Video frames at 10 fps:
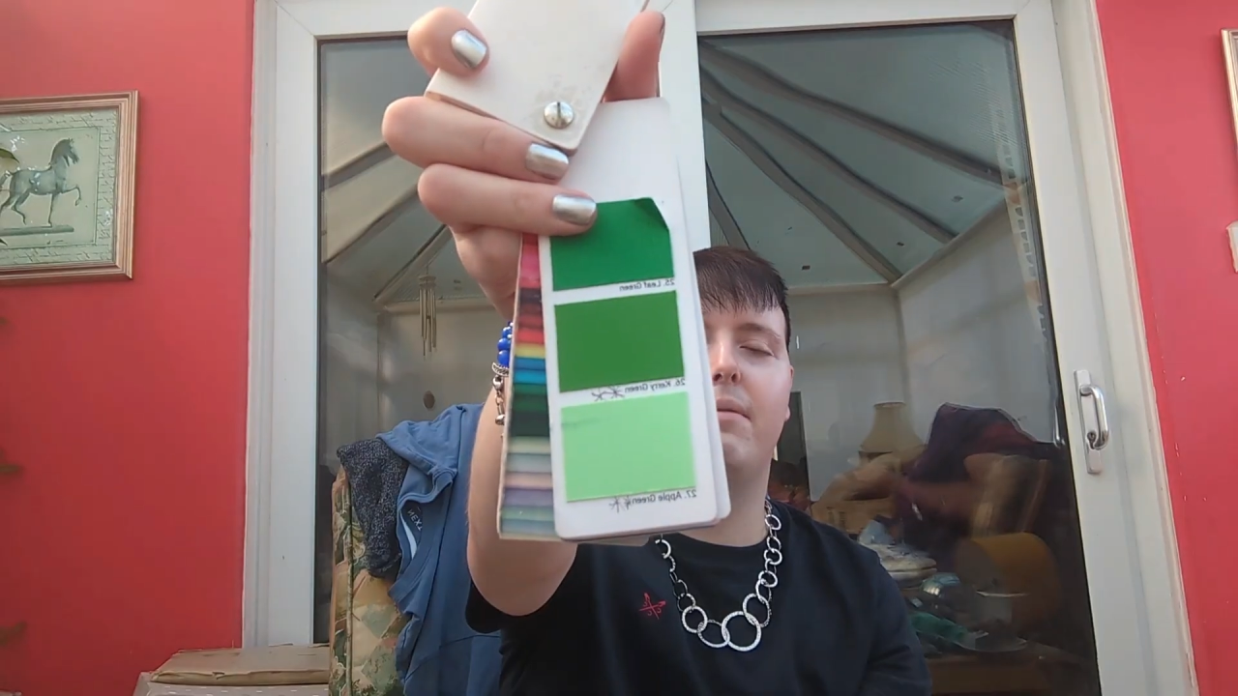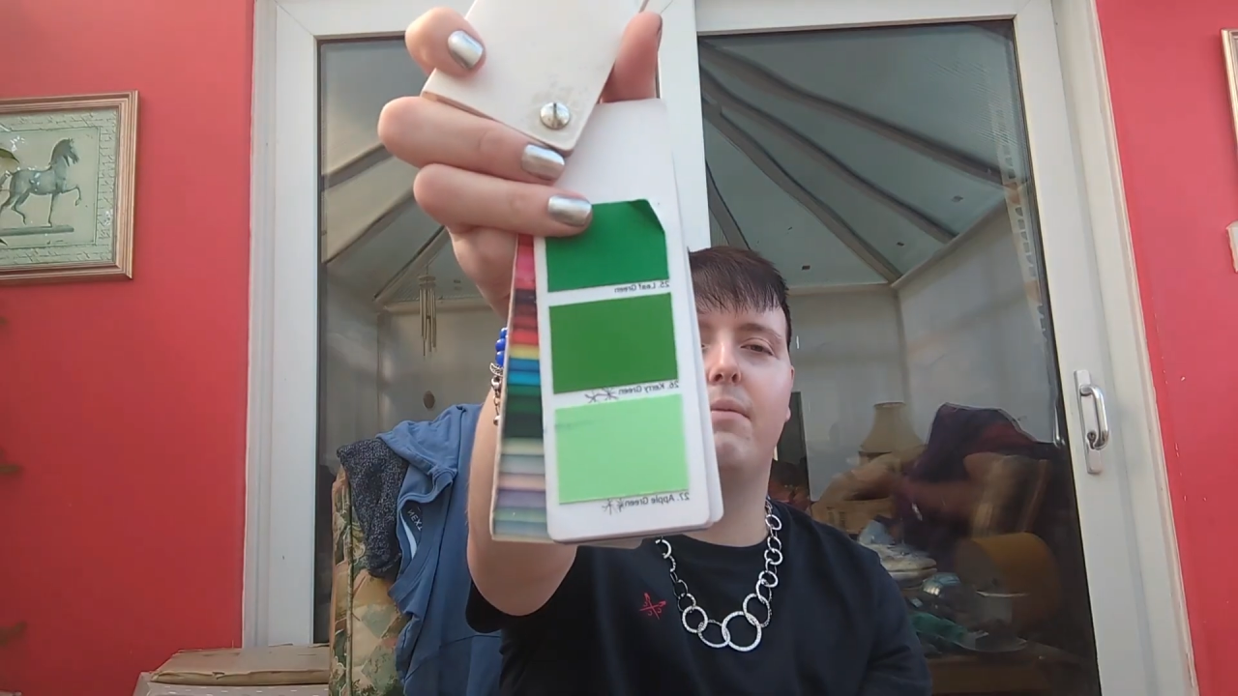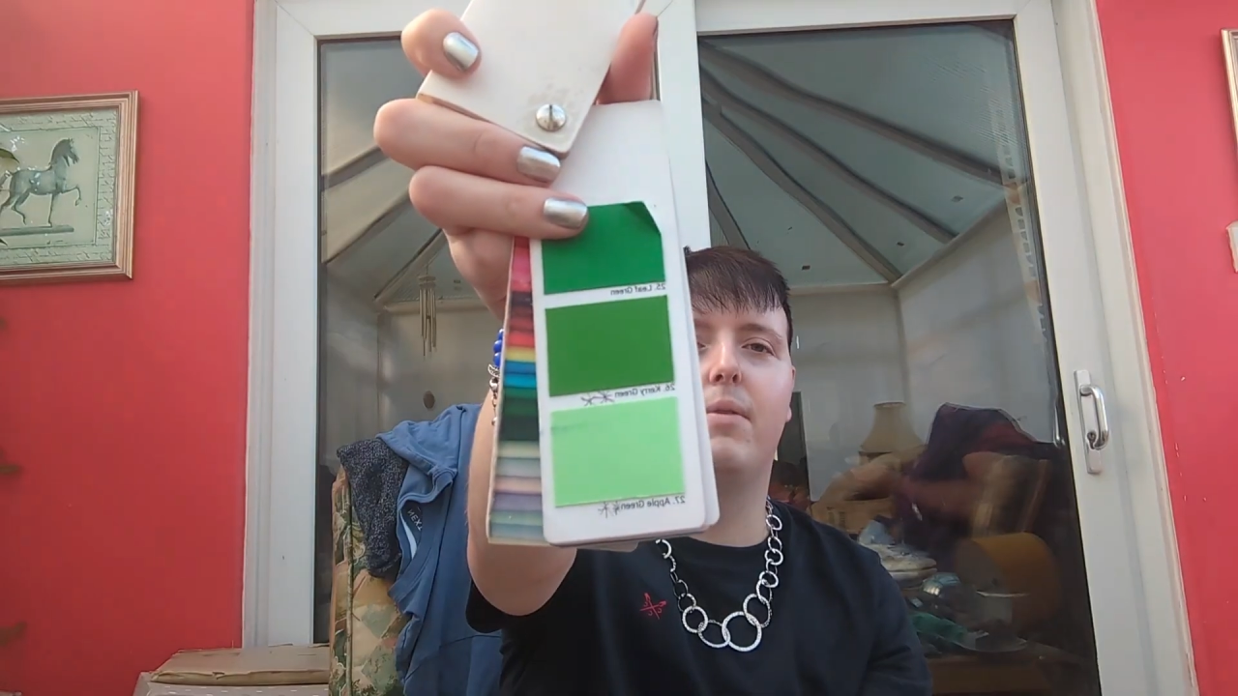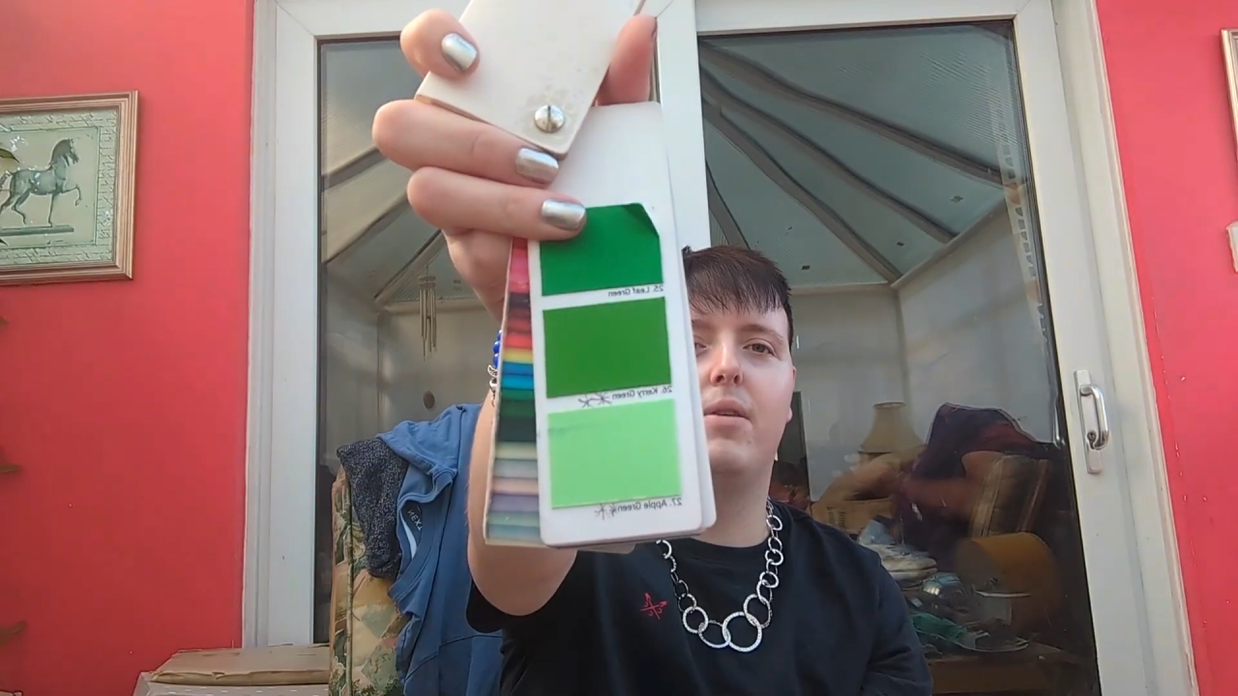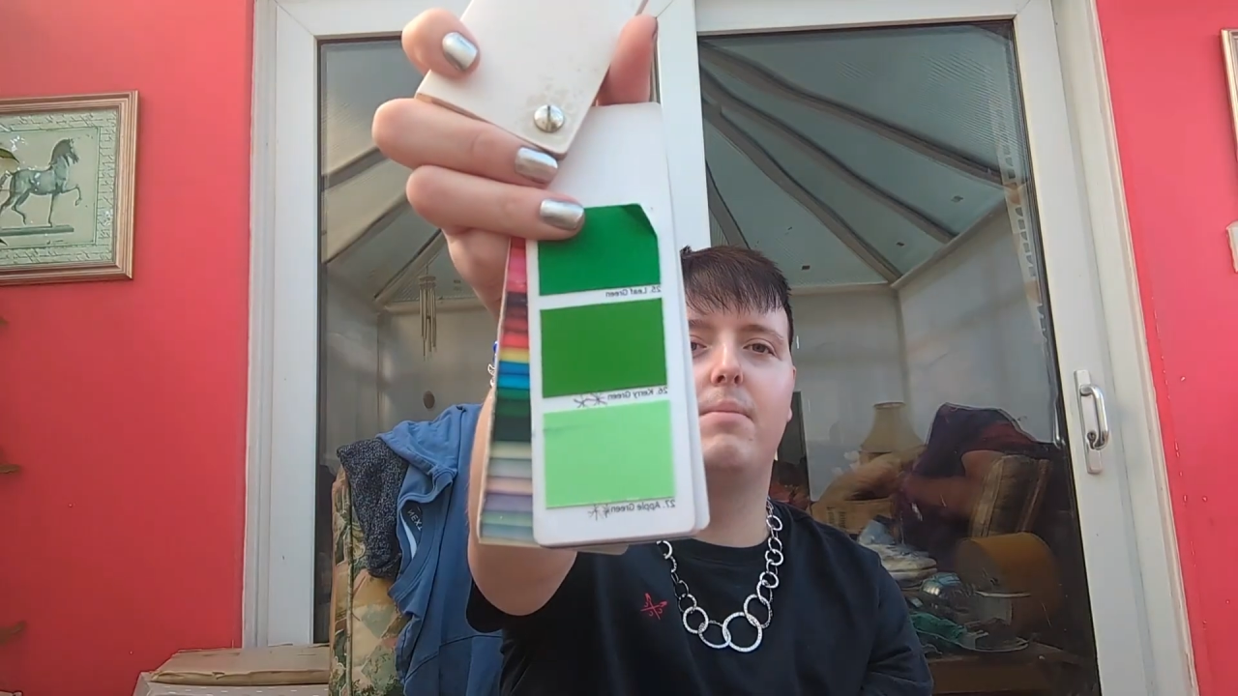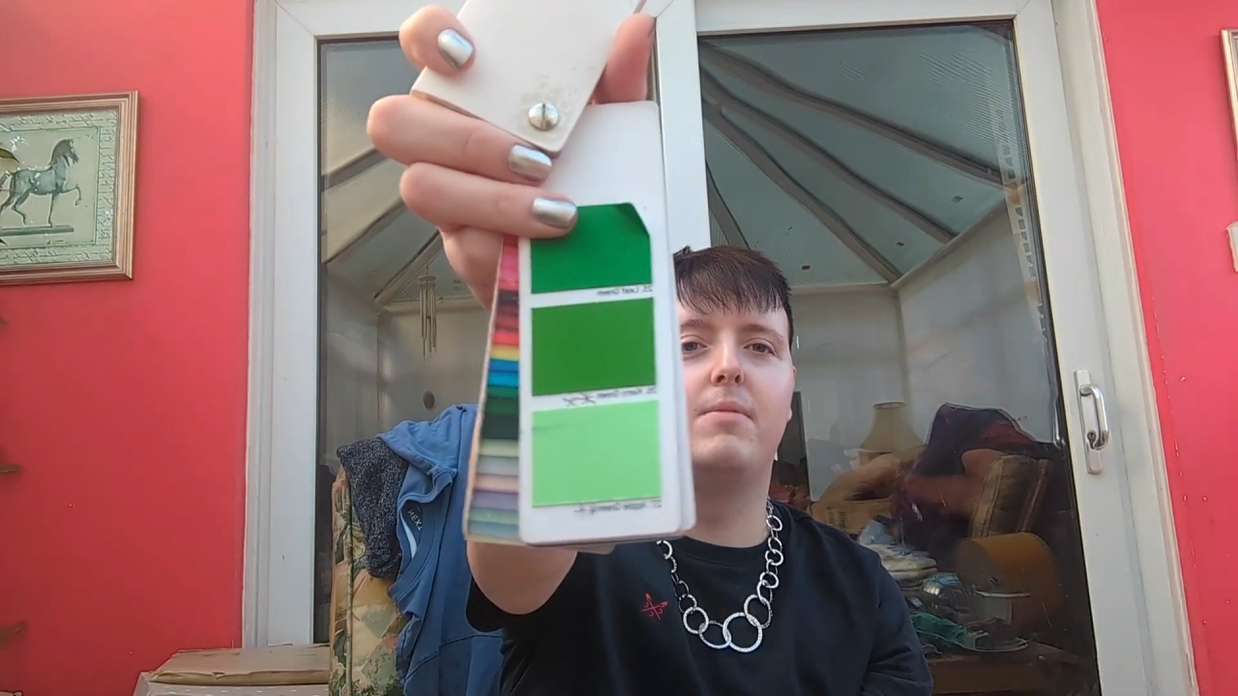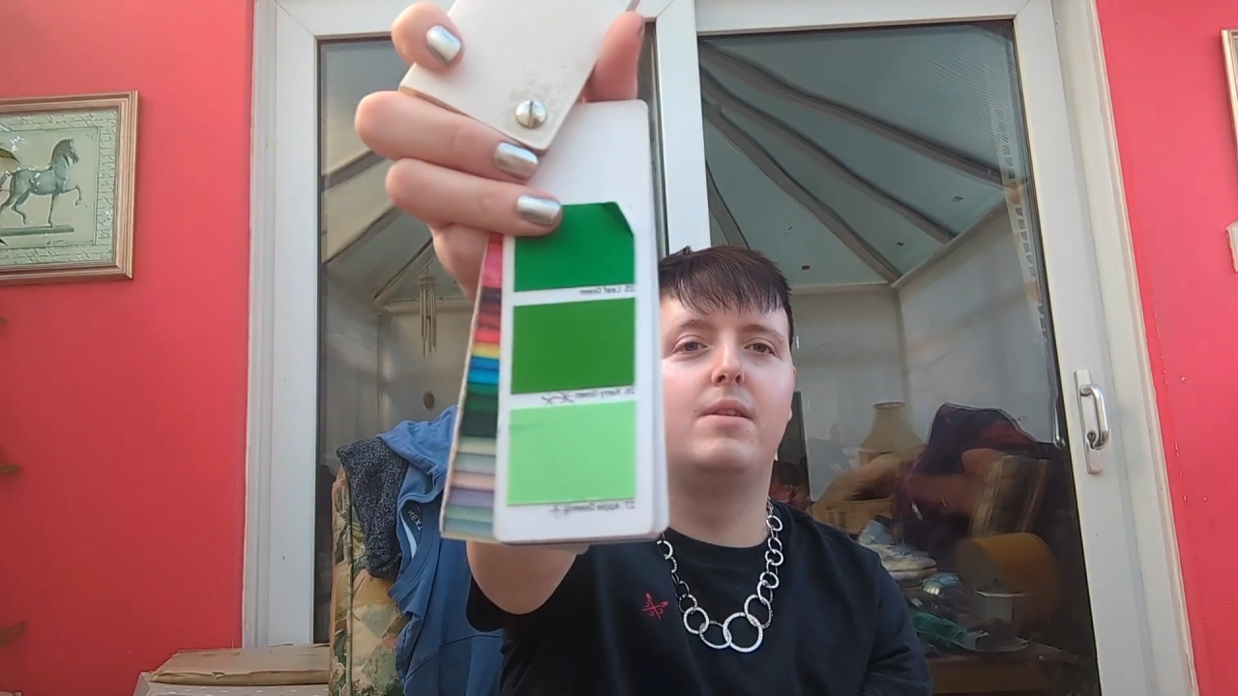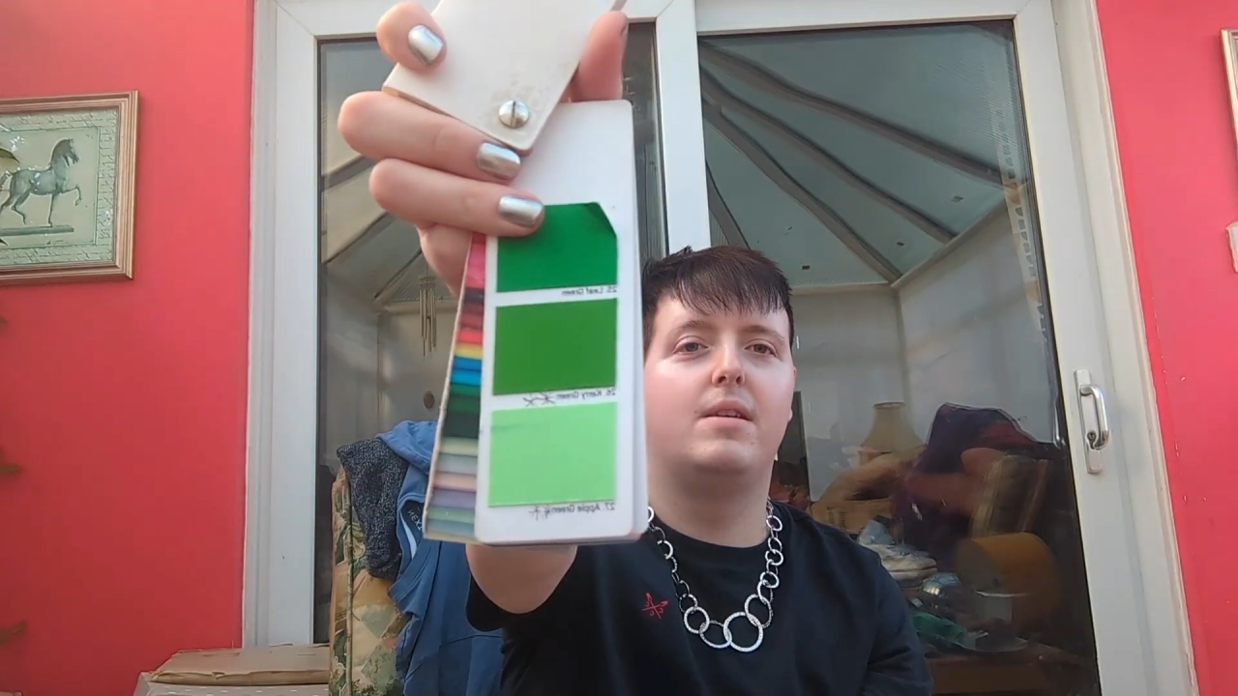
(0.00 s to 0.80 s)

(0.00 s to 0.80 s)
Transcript: and warm